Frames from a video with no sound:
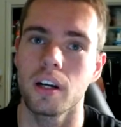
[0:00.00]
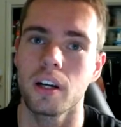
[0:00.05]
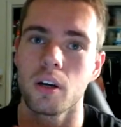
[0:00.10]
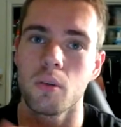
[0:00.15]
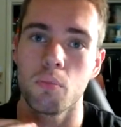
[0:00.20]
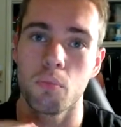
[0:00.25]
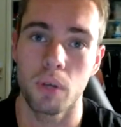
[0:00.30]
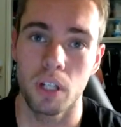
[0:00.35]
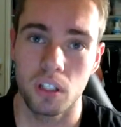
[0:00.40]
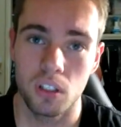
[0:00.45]

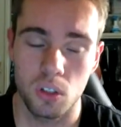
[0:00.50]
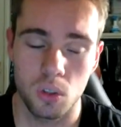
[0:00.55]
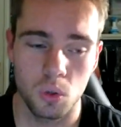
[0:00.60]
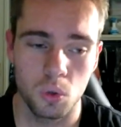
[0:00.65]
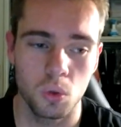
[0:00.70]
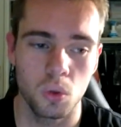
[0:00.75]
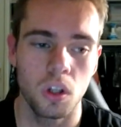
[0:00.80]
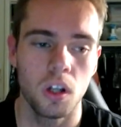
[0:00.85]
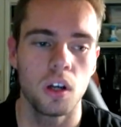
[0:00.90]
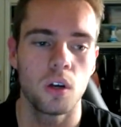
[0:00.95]

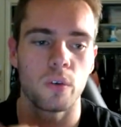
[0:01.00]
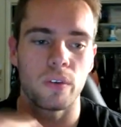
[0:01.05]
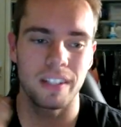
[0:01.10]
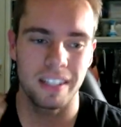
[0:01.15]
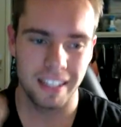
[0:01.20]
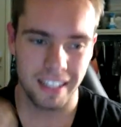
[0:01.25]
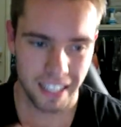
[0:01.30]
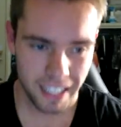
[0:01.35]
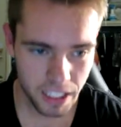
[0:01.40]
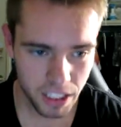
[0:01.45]
commensal
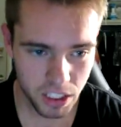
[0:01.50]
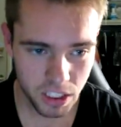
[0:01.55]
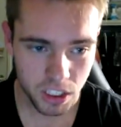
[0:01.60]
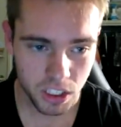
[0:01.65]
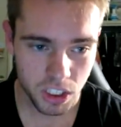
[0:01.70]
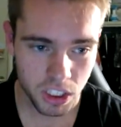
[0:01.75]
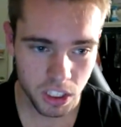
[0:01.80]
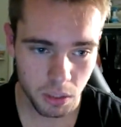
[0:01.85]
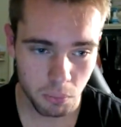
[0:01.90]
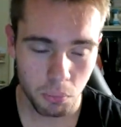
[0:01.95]

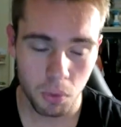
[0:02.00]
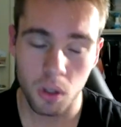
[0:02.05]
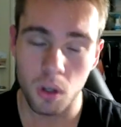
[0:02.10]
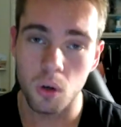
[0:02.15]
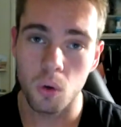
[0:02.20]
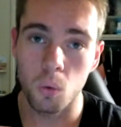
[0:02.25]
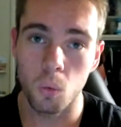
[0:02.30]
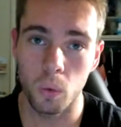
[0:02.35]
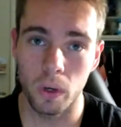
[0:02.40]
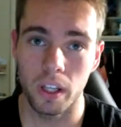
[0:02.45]
relationship
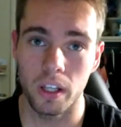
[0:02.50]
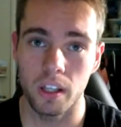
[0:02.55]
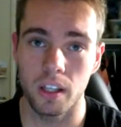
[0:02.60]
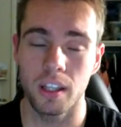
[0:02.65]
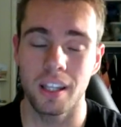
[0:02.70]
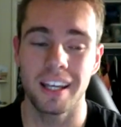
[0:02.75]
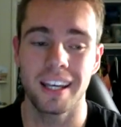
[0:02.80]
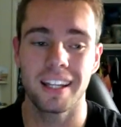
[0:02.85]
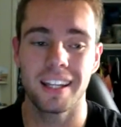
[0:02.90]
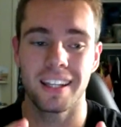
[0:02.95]
with
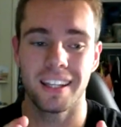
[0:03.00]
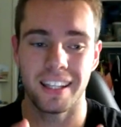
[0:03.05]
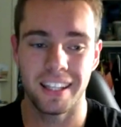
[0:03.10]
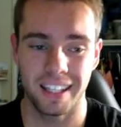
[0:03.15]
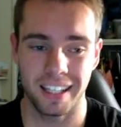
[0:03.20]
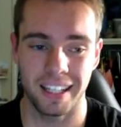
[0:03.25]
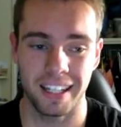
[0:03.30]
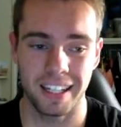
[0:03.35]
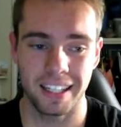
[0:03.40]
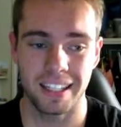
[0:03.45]

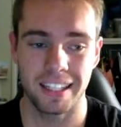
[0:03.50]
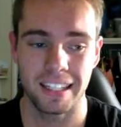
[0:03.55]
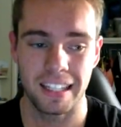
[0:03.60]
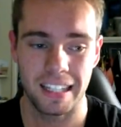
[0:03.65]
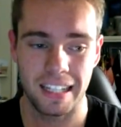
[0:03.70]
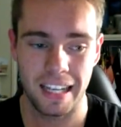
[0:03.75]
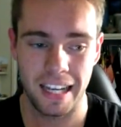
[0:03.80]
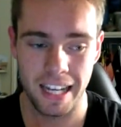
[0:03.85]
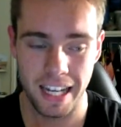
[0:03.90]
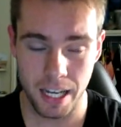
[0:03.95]
the
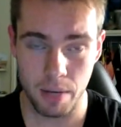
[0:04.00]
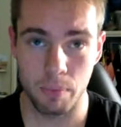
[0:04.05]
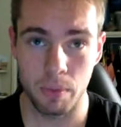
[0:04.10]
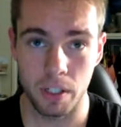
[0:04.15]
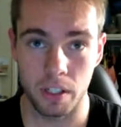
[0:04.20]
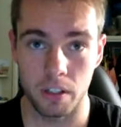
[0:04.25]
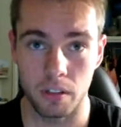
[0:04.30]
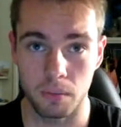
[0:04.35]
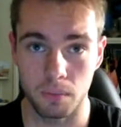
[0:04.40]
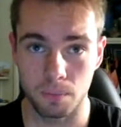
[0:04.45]

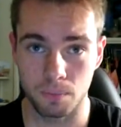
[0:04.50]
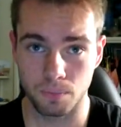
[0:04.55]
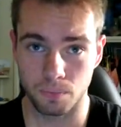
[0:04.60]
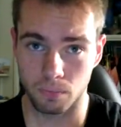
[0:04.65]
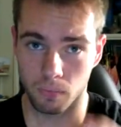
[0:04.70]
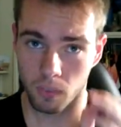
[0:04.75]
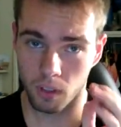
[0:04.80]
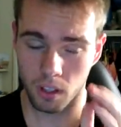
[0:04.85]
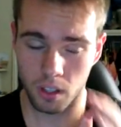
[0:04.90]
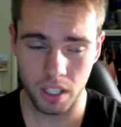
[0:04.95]
anemone,
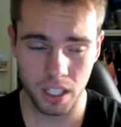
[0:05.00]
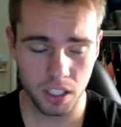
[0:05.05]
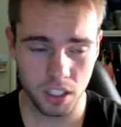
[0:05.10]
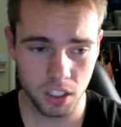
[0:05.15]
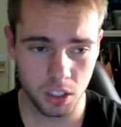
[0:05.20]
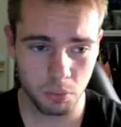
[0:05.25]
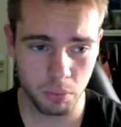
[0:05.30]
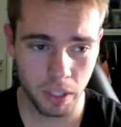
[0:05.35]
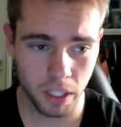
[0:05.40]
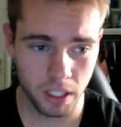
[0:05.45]
and that
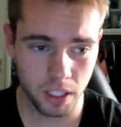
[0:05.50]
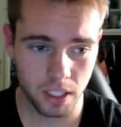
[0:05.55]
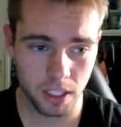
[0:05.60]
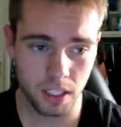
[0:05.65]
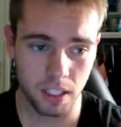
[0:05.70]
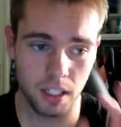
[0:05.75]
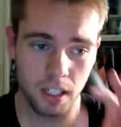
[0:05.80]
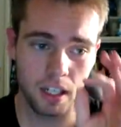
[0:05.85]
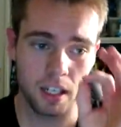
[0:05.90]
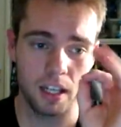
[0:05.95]
just means
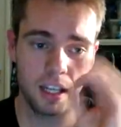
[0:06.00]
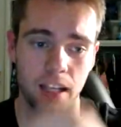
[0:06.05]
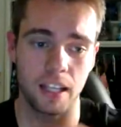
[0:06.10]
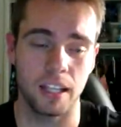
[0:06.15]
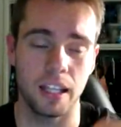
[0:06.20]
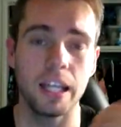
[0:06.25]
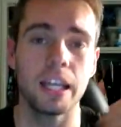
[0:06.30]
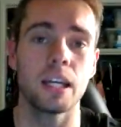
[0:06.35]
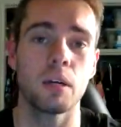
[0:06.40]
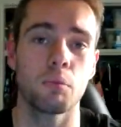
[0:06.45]
that
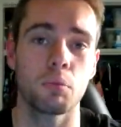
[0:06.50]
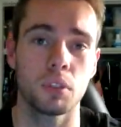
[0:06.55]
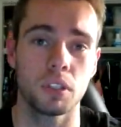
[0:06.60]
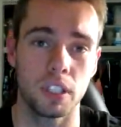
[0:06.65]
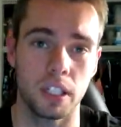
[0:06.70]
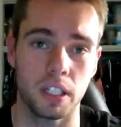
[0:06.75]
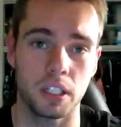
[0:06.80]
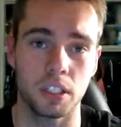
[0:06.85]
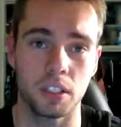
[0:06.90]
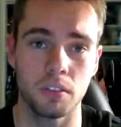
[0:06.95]
they get
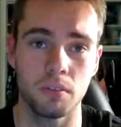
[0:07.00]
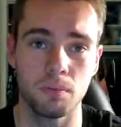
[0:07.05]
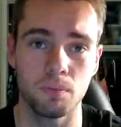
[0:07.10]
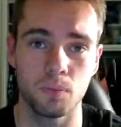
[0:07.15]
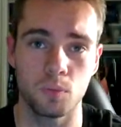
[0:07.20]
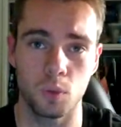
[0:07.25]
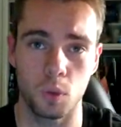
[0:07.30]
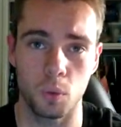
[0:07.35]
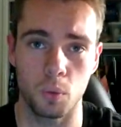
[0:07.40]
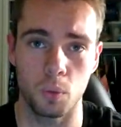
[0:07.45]
protection
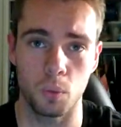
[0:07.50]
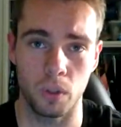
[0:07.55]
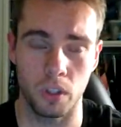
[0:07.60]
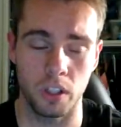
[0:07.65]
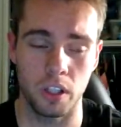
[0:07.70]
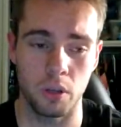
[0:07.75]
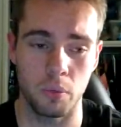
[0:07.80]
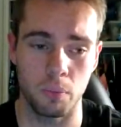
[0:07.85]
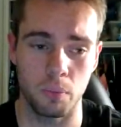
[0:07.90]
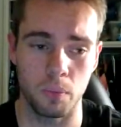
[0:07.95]
from with
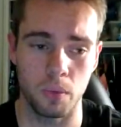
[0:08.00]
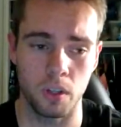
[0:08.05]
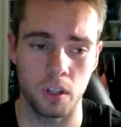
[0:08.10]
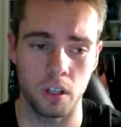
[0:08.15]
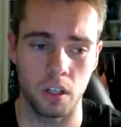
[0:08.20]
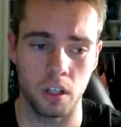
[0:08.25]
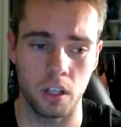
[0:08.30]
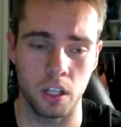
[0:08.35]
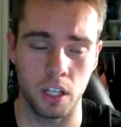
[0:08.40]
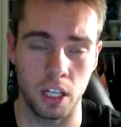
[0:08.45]
the
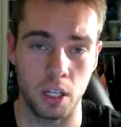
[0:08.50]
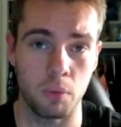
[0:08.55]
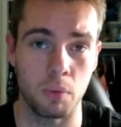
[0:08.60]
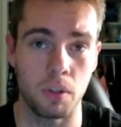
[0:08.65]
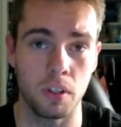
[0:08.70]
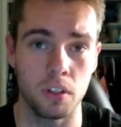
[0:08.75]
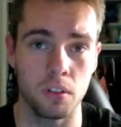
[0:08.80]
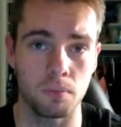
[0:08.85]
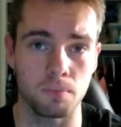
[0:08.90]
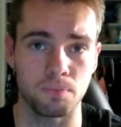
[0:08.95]

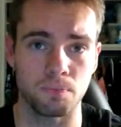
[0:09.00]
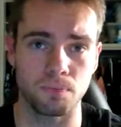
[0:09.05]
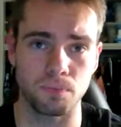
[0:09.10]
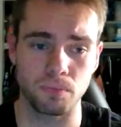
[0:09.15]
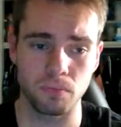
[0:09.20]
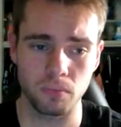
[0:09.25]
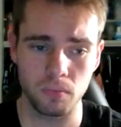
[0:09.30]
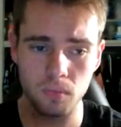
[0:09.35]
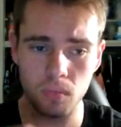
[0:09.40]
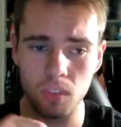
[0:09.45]
anemone,
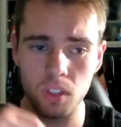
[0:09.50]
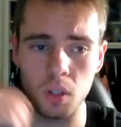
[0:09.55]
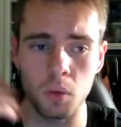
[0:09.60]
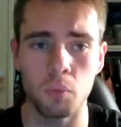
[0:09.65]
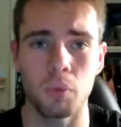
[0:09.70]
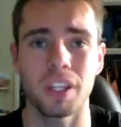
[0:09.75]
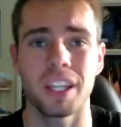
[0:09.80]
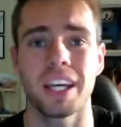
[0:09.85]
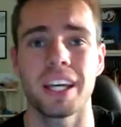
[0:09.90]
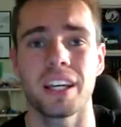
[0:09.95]

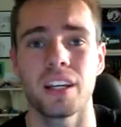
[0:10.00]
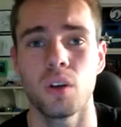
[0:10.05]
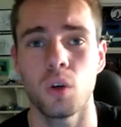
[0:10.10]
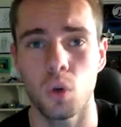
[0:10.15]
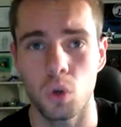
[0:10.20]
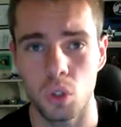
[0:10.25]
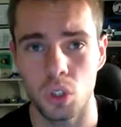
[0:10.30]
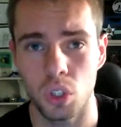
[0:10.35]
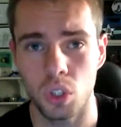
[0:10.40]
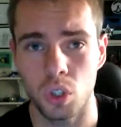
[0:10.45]
but they can
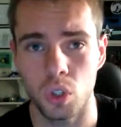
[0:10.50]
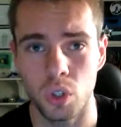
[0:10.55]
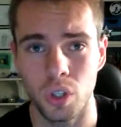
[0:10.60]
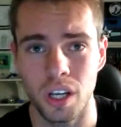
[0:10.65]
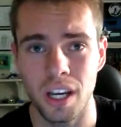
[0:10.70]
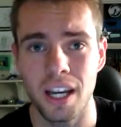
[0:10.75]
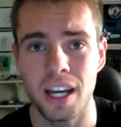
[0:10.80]
also